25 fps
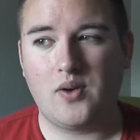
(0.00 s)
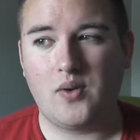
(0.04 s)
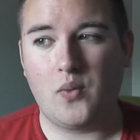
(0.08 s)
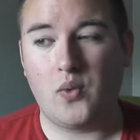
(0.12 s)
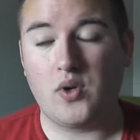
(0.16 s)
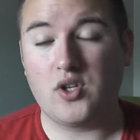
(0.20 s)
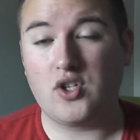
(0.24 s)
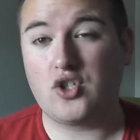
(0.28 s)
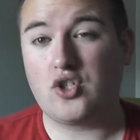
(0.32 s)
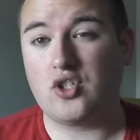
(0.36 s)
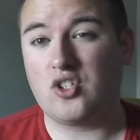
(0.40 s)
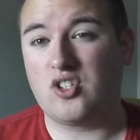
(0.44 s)

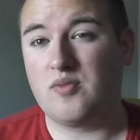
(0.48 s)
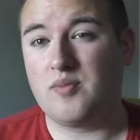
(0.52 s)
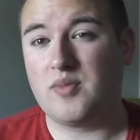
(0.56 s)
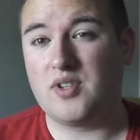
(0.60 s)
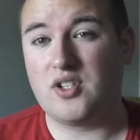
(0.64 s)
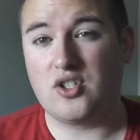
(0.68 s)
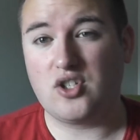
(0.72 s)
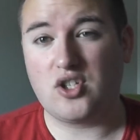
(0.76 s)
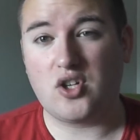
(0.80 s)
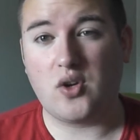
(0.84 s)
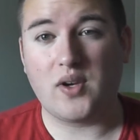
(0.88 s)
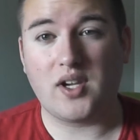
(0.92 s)
what should have
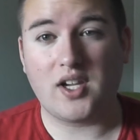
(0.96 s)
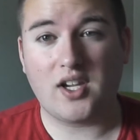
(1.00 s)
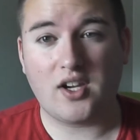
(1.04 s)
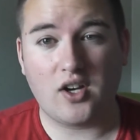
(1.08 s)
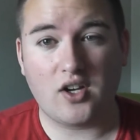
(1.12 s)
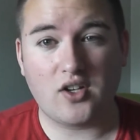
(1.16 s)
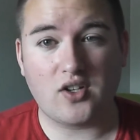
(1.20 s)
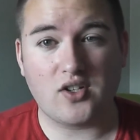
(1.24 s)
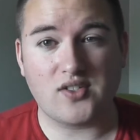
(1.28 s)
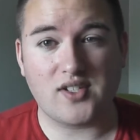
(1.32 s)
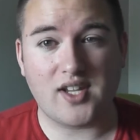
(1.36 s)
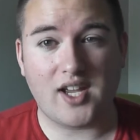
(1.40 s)
been showing
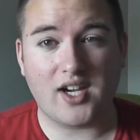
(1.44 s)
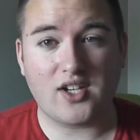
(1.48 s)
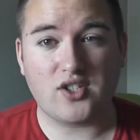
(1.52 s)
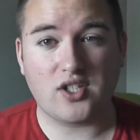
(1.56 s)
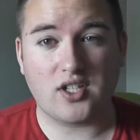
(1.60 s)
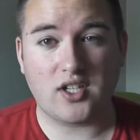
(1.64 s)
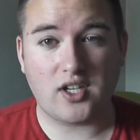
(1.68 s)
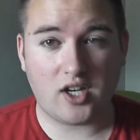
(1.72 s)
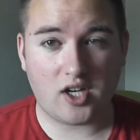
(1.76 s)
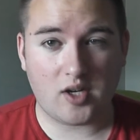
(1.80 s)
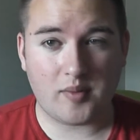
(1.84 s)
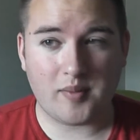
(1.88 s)
characters I
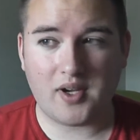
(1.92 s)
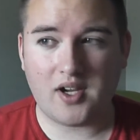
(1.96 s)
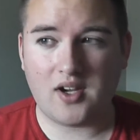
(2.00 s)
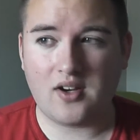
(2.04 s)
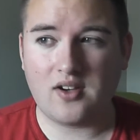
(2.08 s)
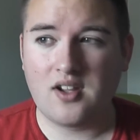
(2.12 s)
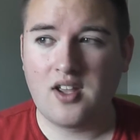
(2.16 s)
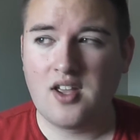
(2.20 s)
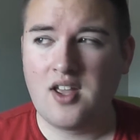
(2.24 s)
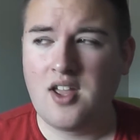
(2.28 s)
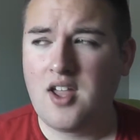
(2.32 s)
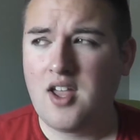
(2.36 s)
actually care
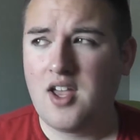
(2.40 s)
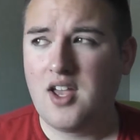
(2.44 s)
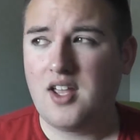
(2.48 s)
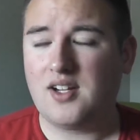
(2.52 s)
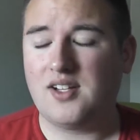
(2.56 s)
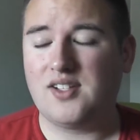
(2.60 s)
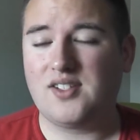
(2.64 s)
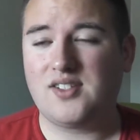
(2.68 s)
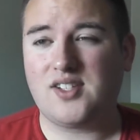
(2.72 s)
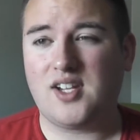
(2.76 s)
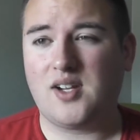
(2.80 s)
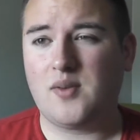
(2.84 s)
about. And
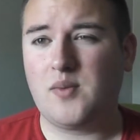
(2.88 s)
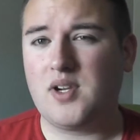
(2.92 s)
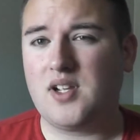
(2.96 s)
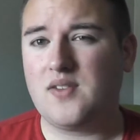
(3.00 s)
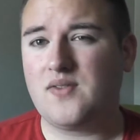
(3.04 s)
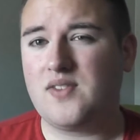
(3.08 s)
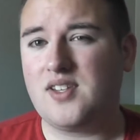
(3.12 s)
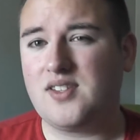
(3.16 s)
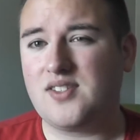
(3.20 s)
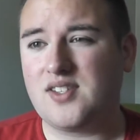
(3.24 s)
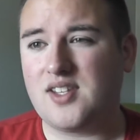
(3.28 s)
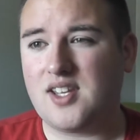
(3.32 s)
instead we
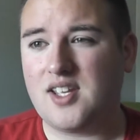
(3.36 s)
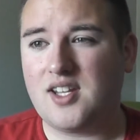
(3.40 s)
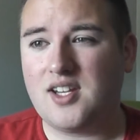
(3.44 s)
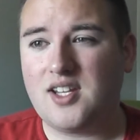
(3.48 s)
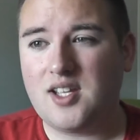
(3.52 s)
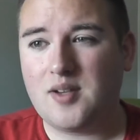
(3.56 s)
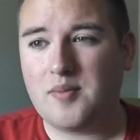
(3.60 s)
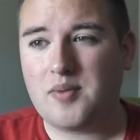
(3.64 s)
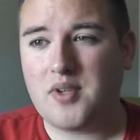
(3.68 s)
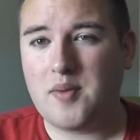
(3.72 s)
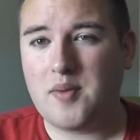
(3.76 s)
have these idiot